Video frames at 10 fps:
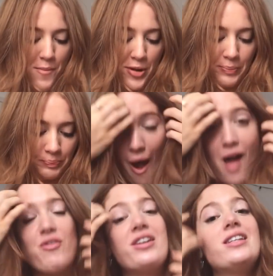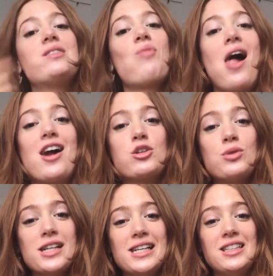I mean, I haven't eaten
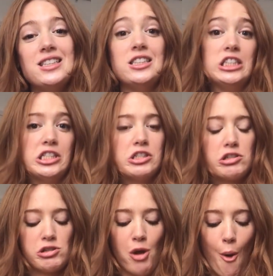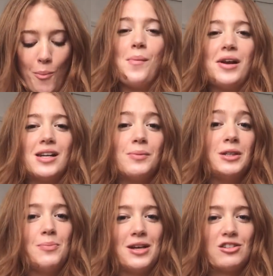actual candy in years, so I might not
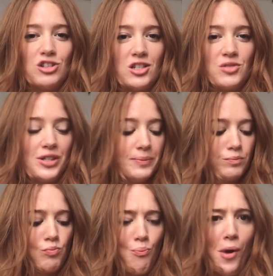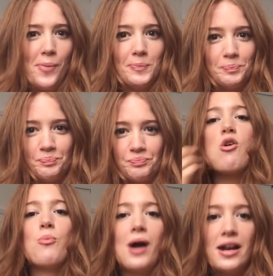be the best judge of it, but
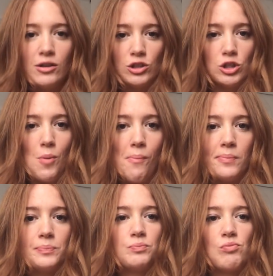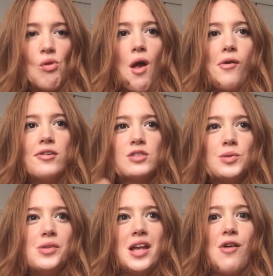bite into them, and all of a
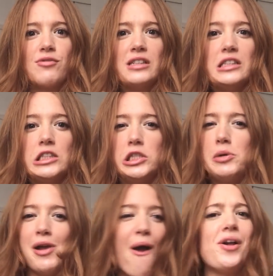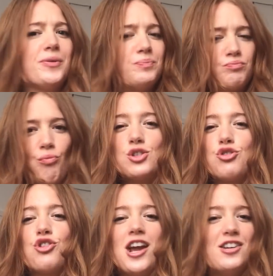sudden they get really chewy, like this
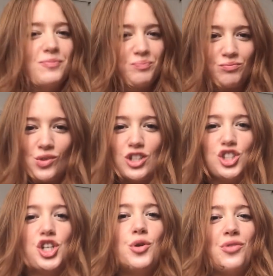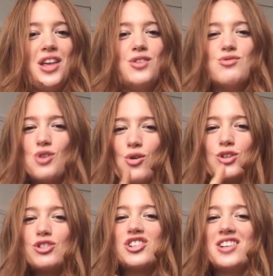great chew that you
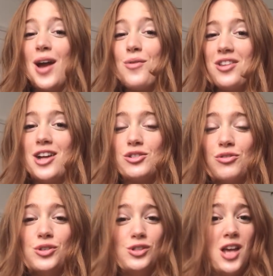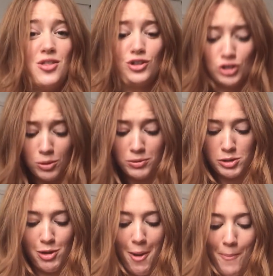don't usually get with natural foods, and they're super
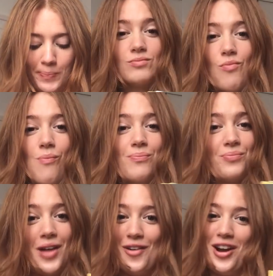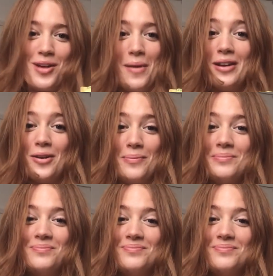sweet. I recommend them.